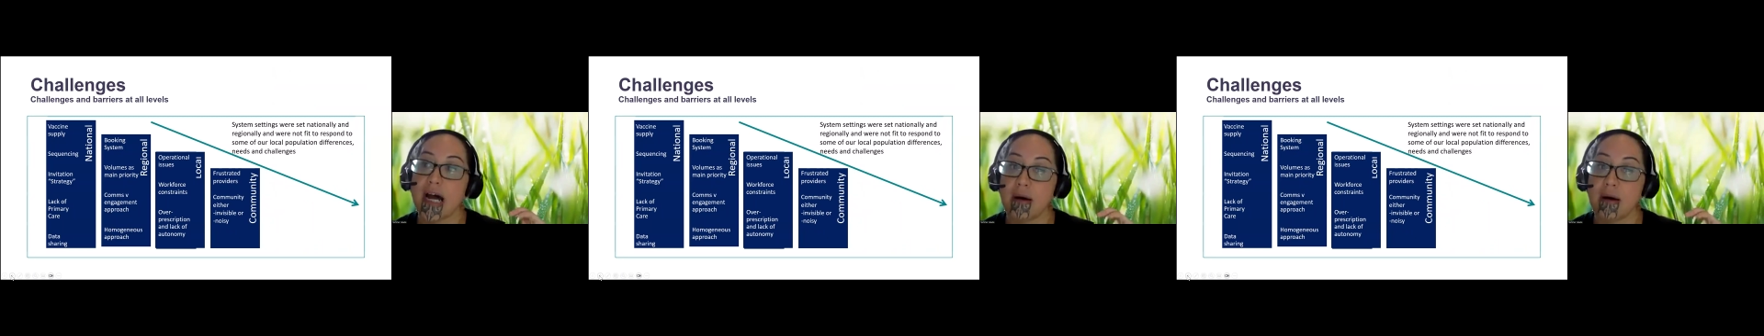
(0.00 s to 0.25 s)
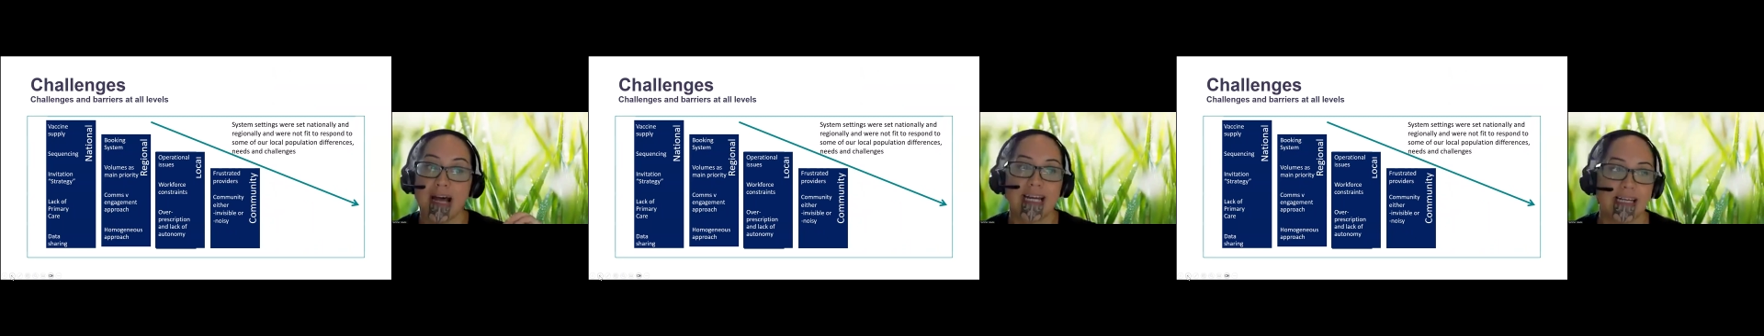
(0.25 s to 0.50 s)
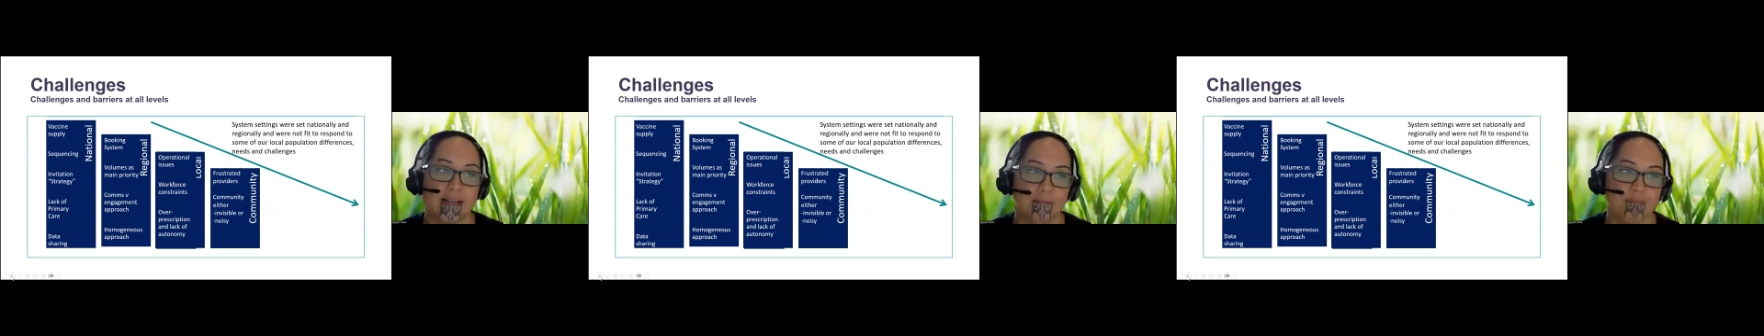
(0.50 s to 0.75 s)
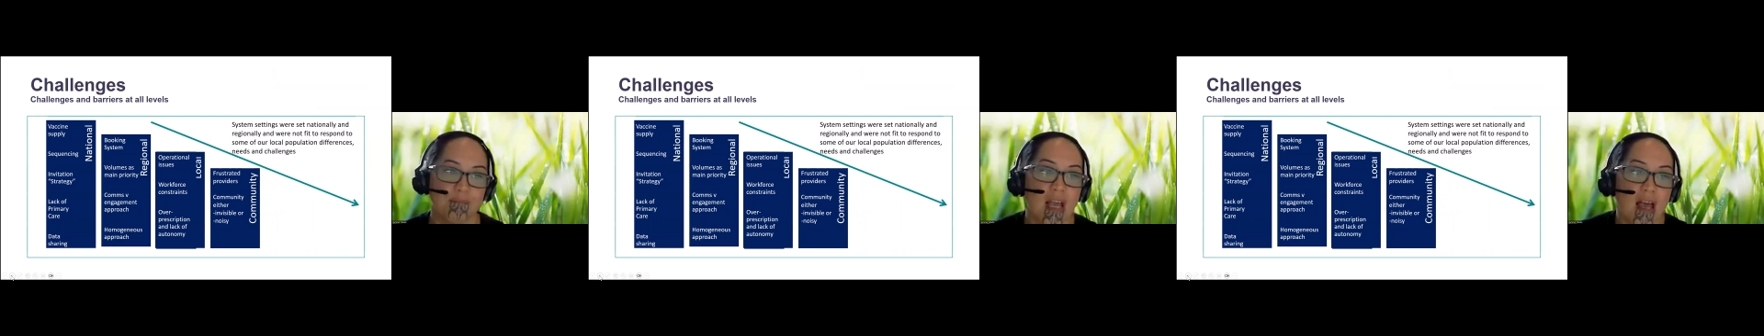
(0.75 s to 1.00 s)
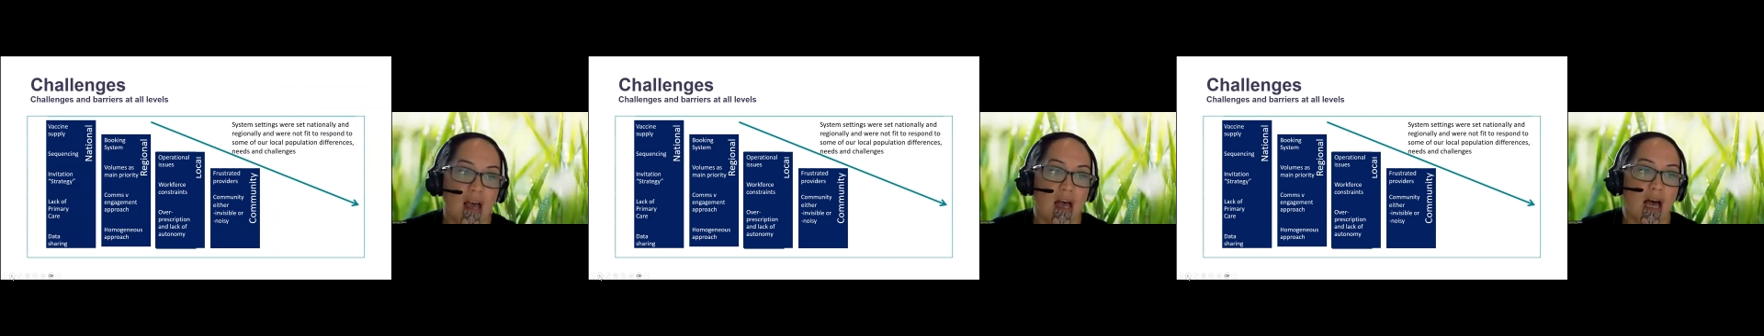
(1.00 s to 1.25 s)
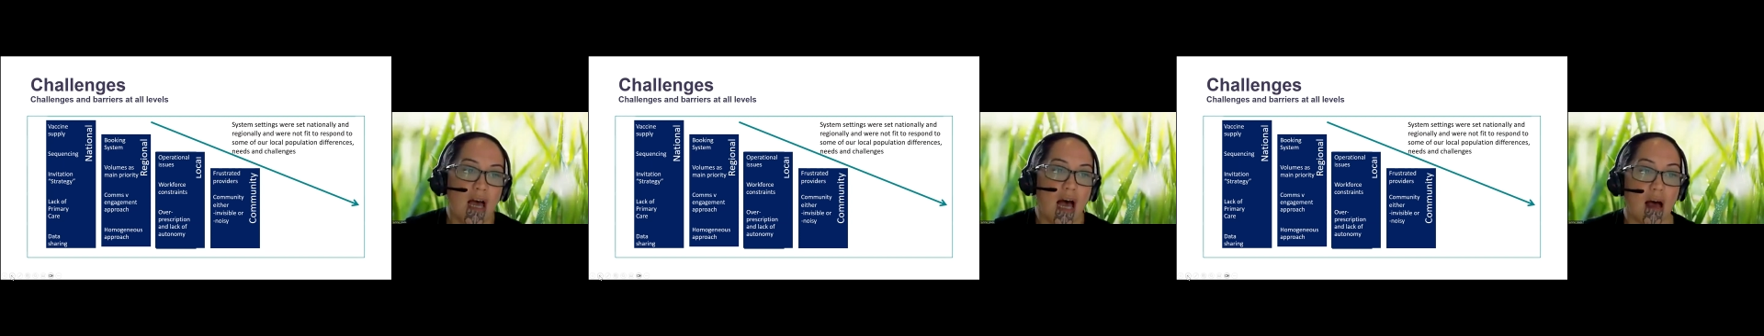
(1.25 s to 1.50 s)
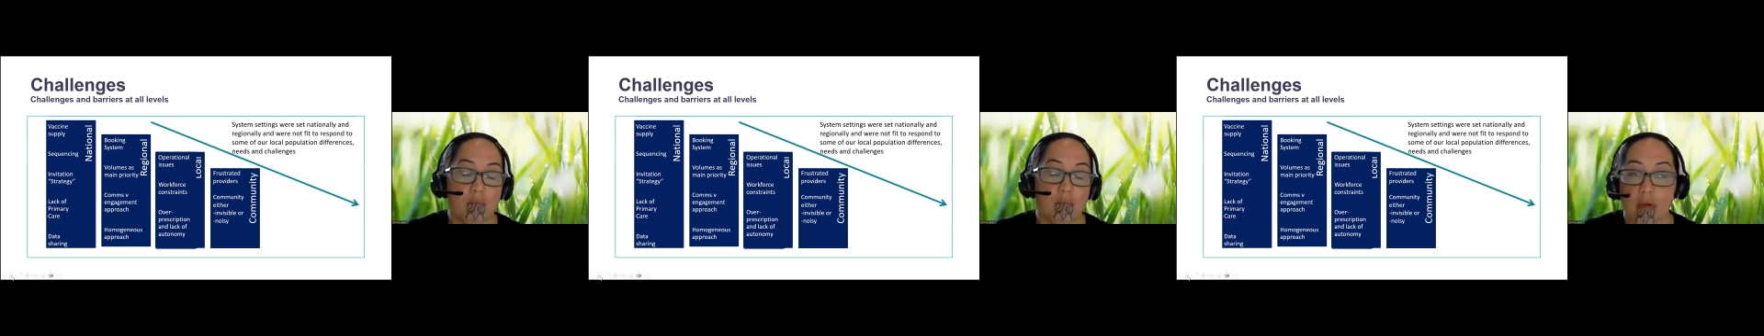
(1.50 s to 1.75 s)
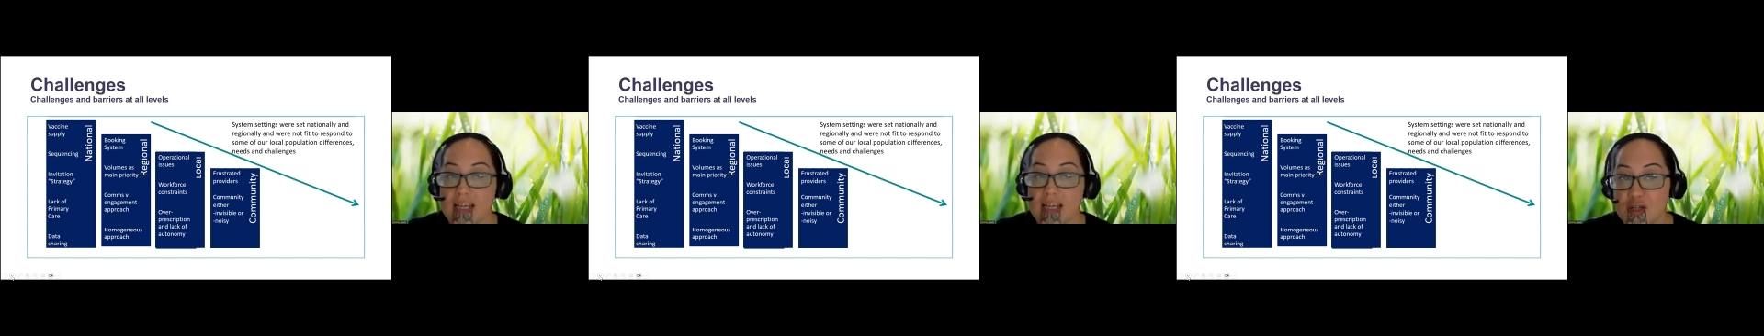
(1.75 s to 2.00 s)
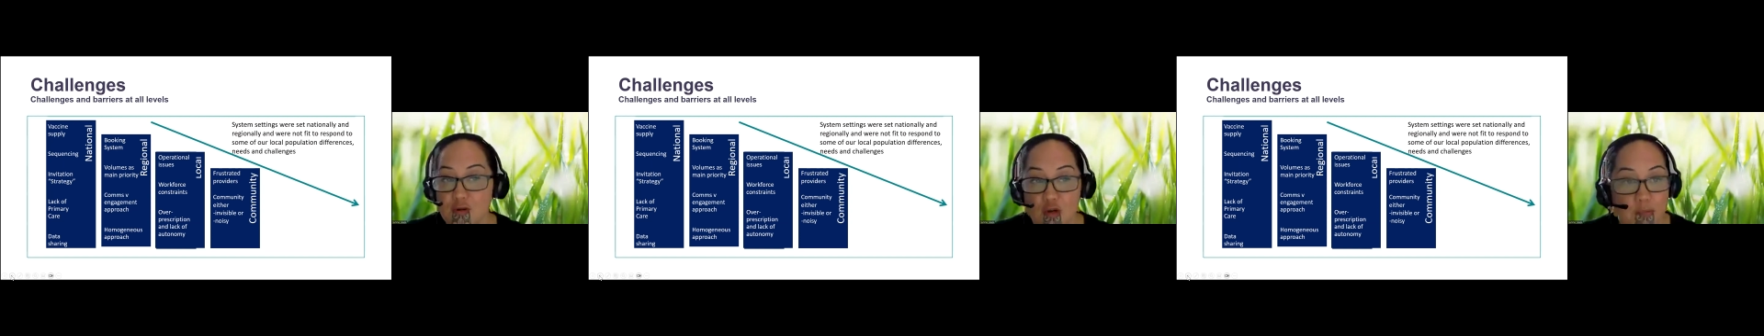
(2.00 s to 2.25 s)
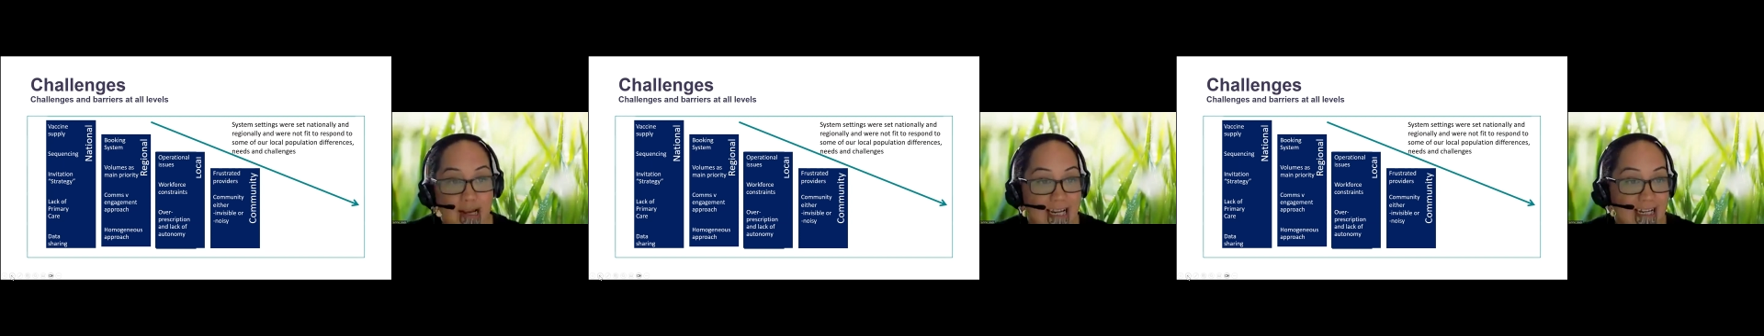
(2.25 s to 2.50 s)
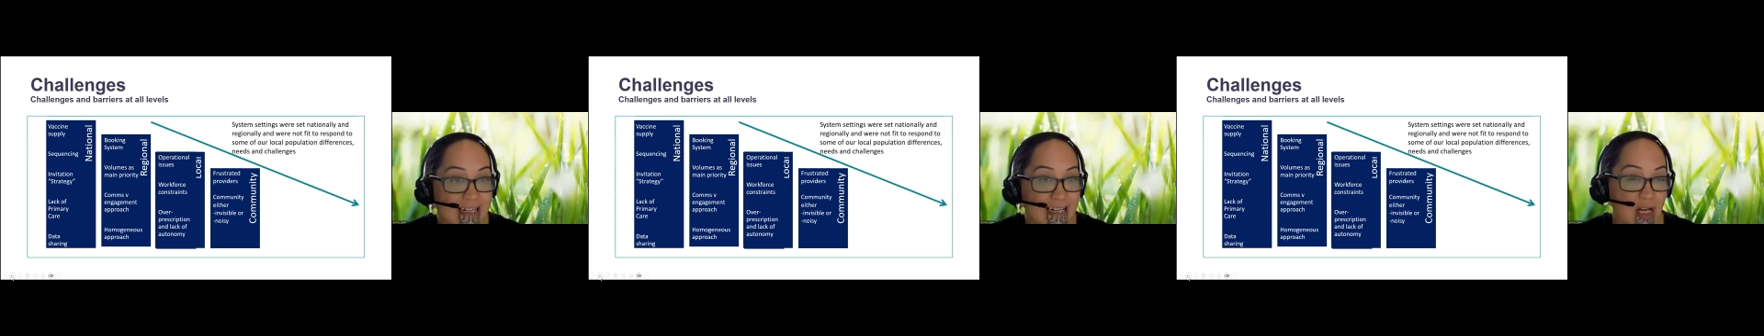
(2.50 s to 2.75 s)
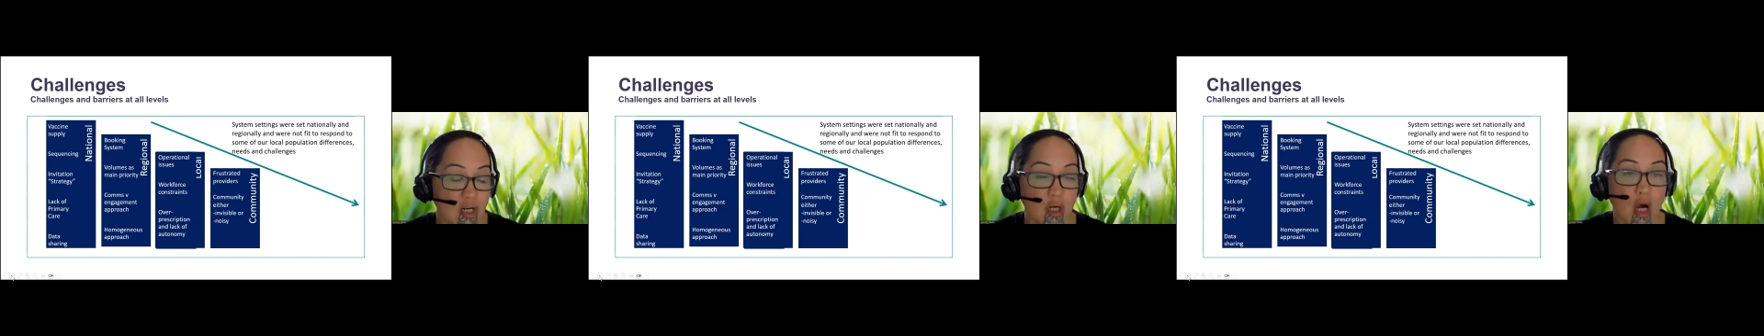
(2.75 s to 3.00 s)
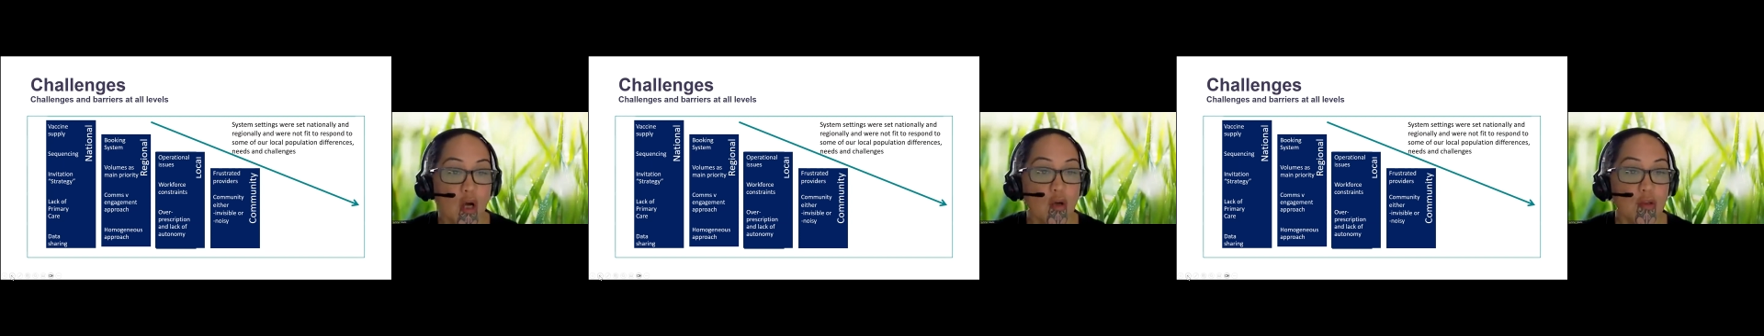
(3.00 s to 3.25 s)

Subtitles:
mahi. As you all may know,